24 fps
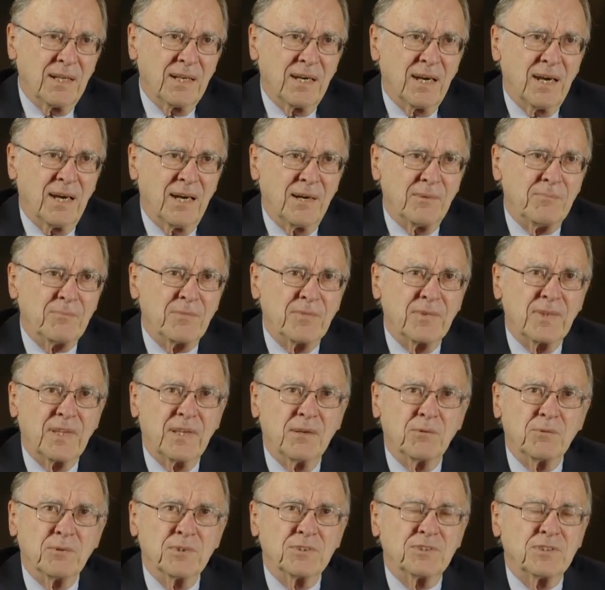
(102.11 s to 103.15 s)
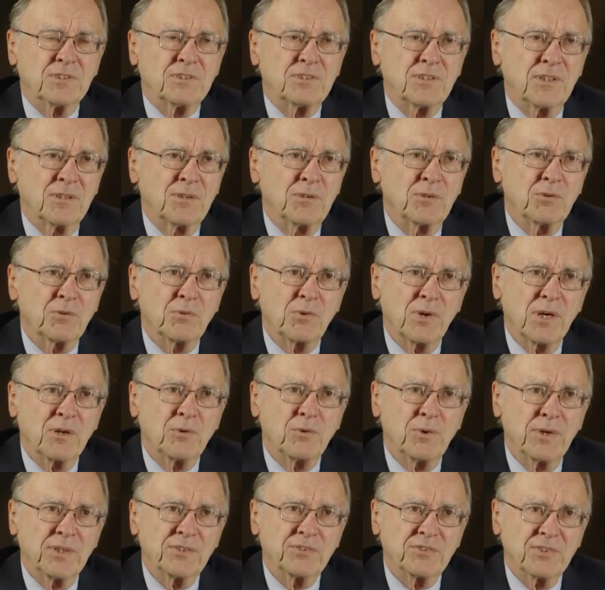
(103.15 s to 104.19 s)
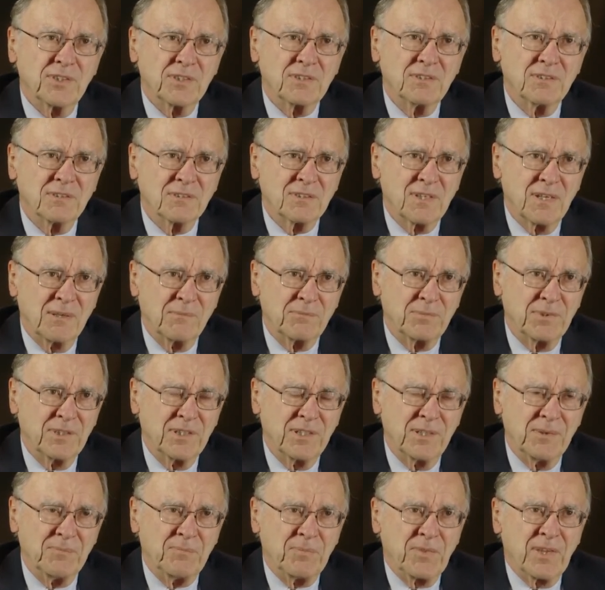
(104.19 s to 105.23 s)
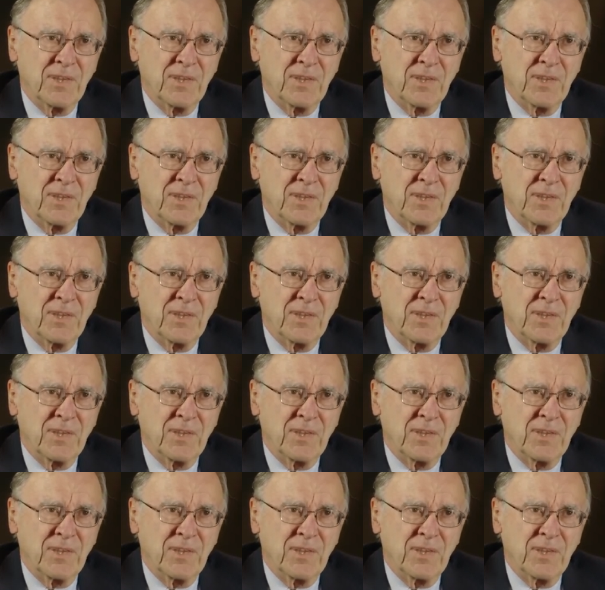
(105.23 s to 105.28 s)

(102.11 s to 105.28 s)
Um, it was a General Railway Signal Company.